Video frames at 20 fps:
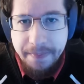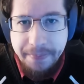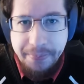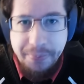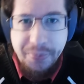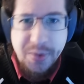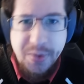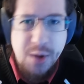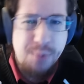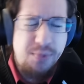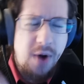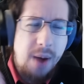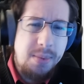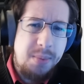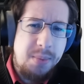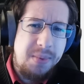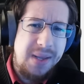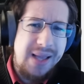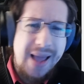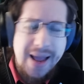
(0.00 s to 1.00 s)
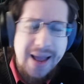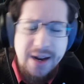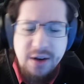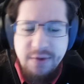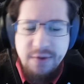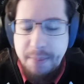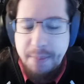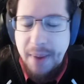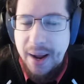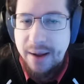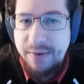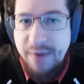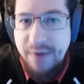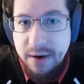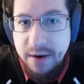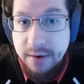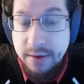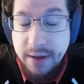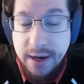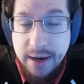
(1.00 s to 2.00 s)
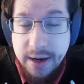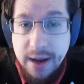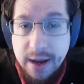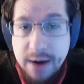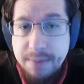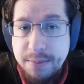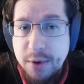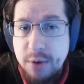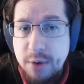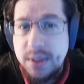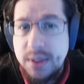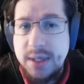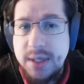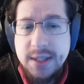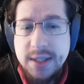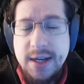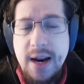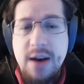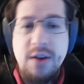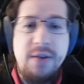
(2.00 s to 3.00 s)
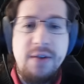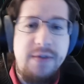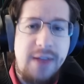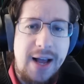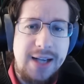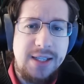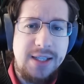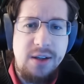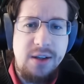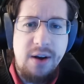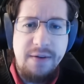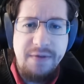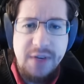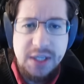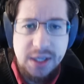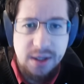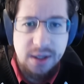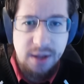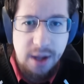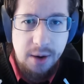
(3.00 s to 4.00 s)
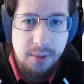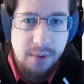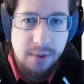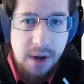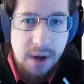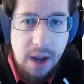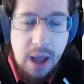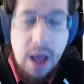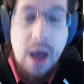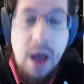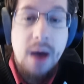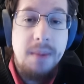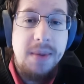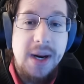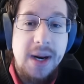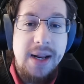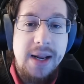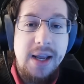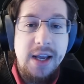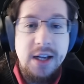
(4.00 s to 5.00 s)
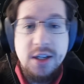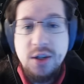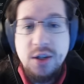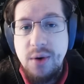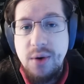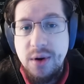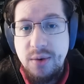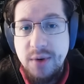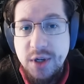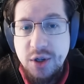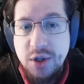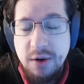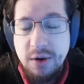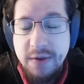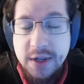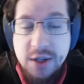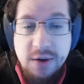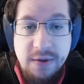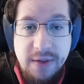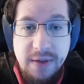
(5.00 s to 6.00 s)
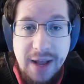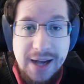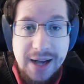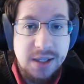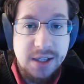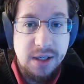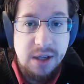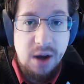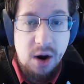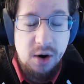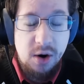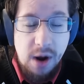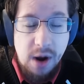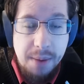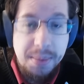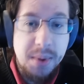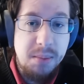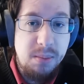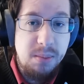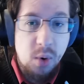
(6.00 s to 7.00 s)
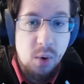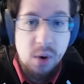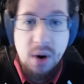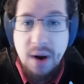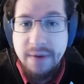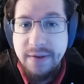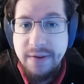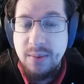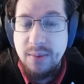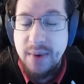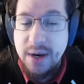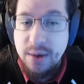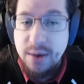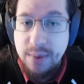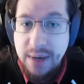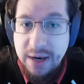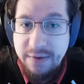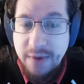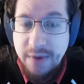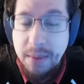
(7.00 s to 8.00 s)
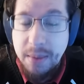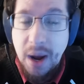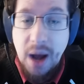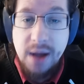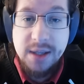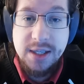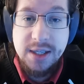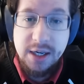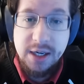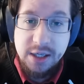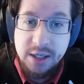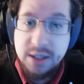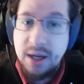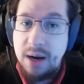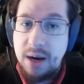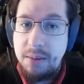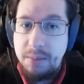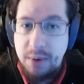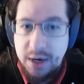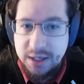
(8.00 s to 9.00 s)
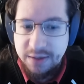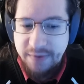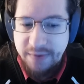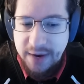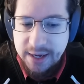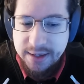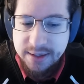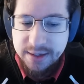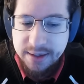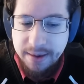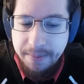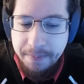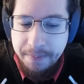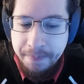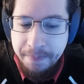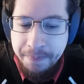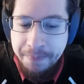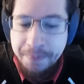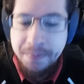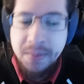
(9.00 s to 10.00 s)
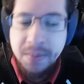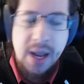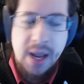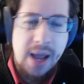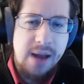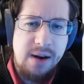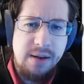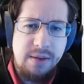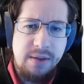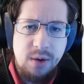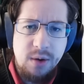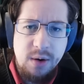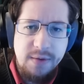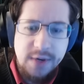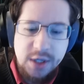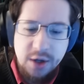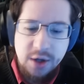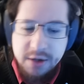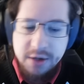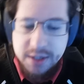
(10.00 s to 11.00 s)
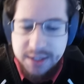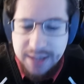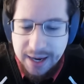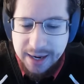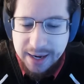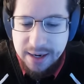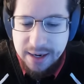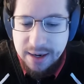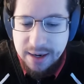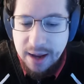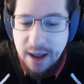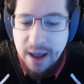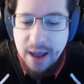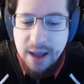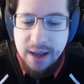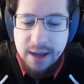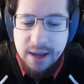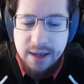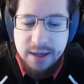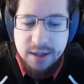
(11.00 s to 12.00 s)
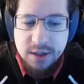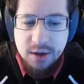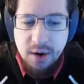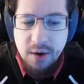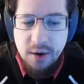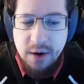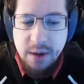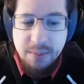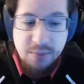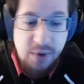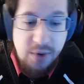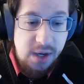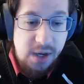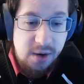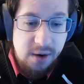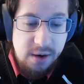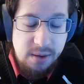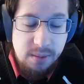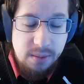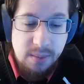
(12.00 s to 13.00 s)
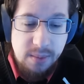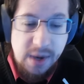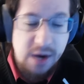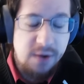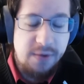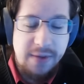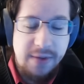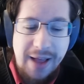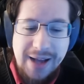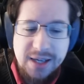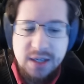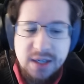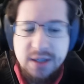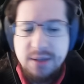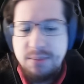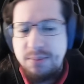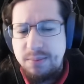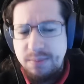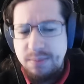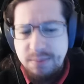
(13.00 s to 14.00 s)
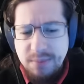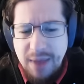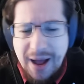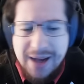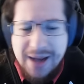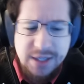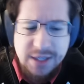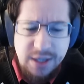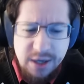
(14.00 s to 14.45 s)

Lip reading: You probably can't do the Pathfinder thing and perma-sustain your flasks off this alone, but it is going to ensure that your flasks are up more often when you need them, such as on boss fights. And a third of a charge a second is already pretty good when your flasks last,